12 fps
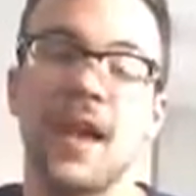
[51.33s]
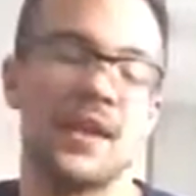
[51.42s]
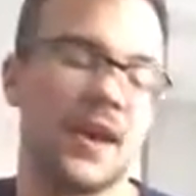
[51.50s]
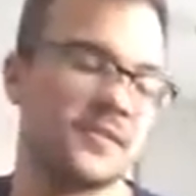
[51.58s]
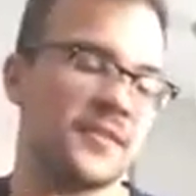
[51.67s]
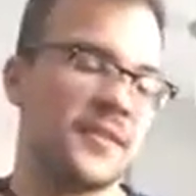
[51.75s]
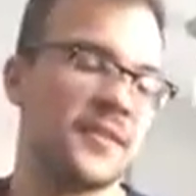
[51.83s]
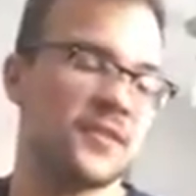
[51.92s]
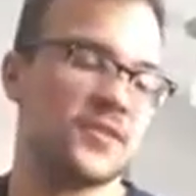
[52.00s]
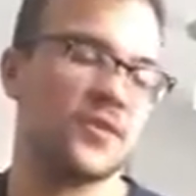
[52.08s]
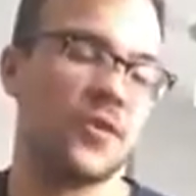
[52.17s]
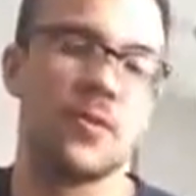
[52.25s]
Hi guys.
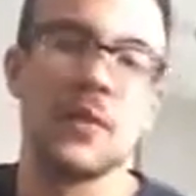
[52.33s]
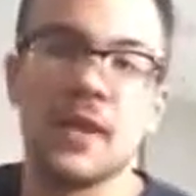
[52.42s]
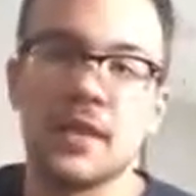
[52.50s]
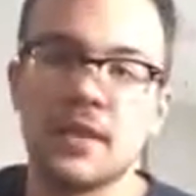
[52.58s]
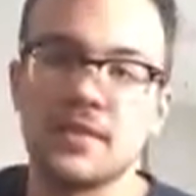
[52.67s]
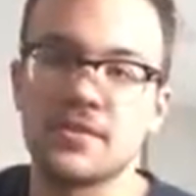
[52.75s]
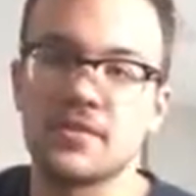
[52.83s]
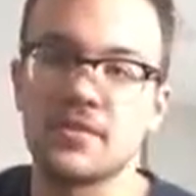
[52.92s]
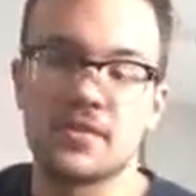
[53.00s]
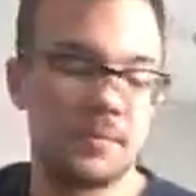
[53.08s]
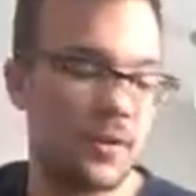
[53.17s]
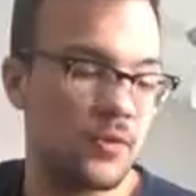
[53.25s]
So this is
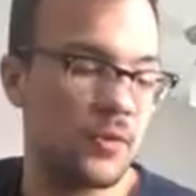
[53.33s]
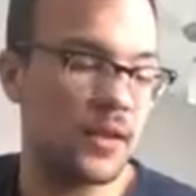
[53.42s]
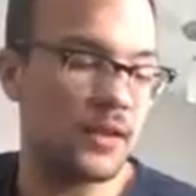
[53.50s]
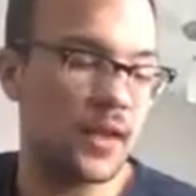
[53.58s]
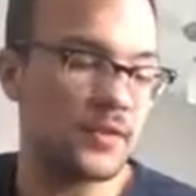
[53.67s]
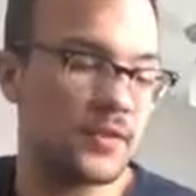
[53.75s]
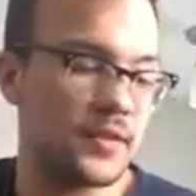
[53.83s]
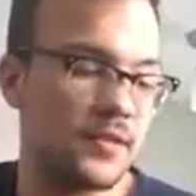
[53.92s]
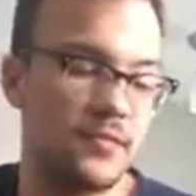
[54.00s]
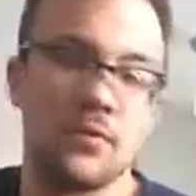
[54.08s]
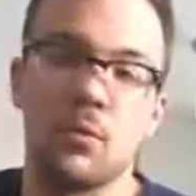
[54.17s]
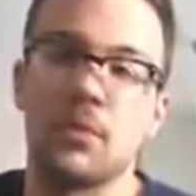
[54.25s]
just going to be a quick lesson
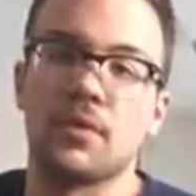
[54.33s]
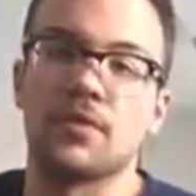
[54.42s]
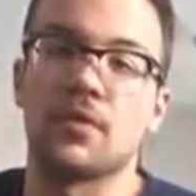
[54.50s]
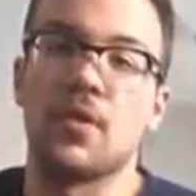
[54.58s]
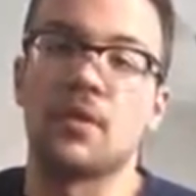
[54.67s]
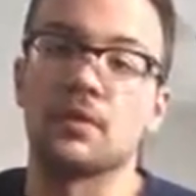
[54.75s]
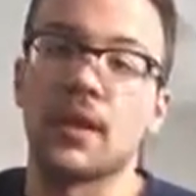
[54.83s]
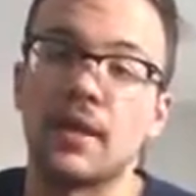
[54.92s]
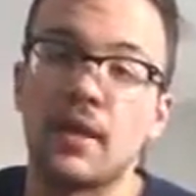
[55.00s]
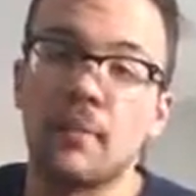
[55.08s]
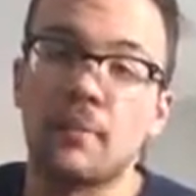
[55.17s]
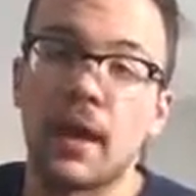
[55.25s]
for the song
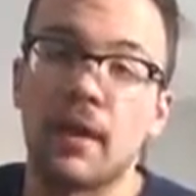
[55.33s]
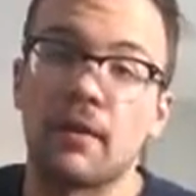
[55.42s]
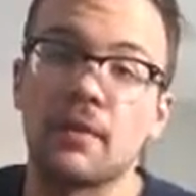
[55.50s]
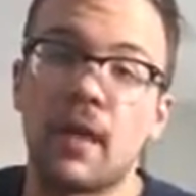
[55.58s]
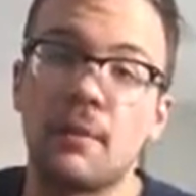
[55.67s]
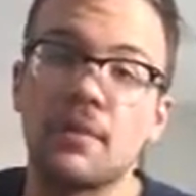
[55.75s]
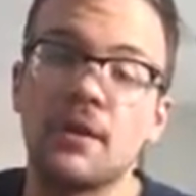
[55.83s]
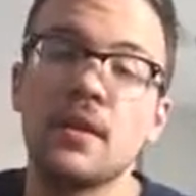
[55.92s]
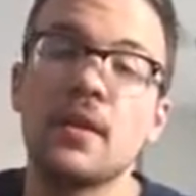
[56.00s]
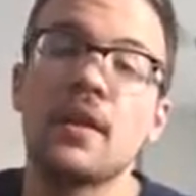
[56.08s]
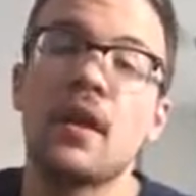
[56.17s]
Layla by Eric Clapton.